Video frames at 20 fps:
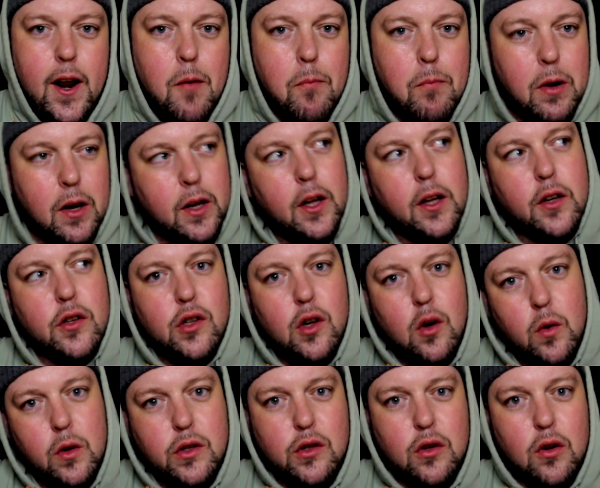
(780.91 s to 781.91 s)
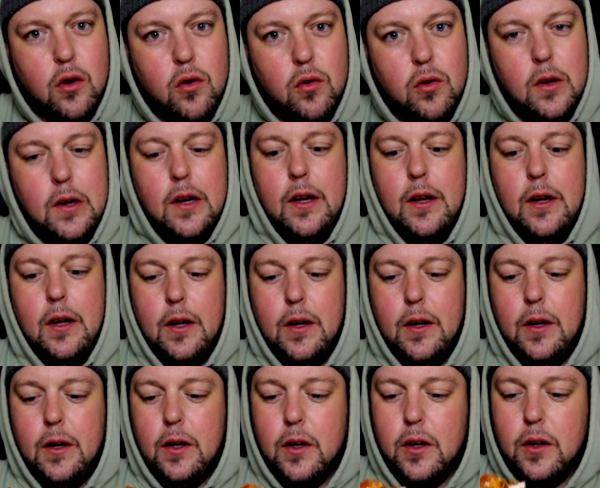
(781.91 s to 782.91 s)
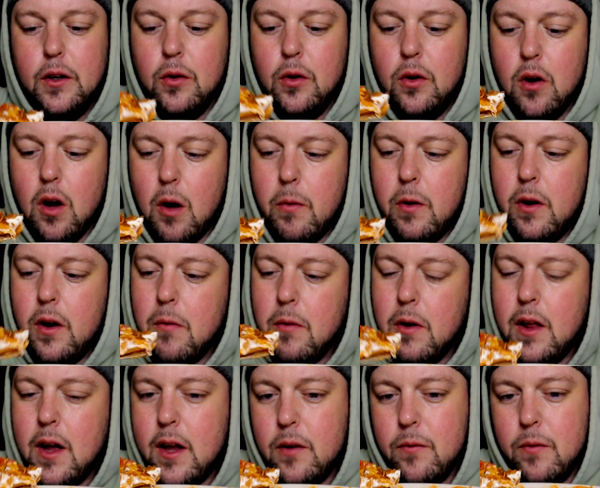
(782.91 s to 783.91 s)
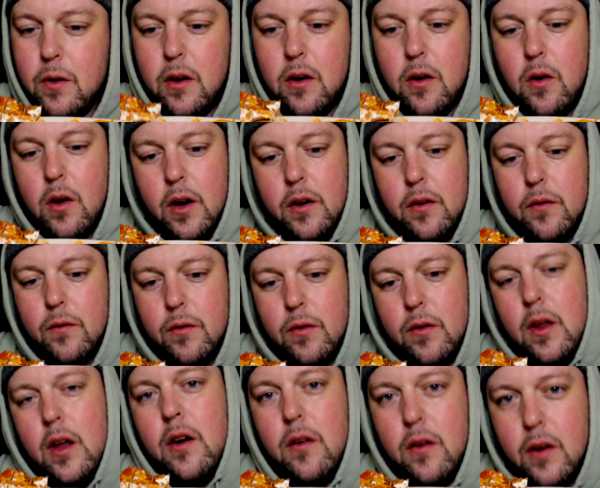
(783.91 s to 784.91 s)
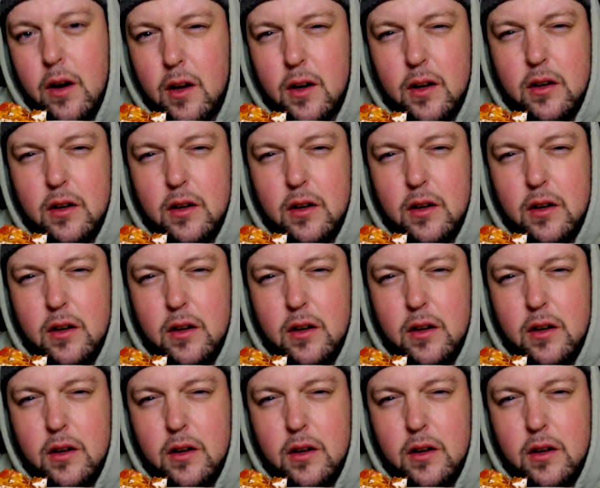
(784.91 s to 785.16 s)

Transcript: I'm picking so-and-so who commented on my last video, and then